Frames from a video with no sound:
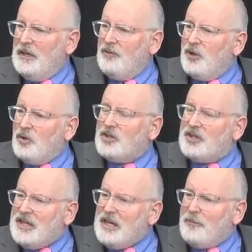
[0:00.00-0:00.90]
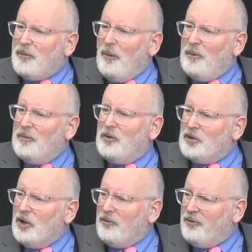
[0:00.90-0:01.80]
if you don't see a problem, you'll
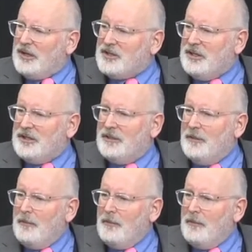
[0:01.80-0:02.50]
not fix it.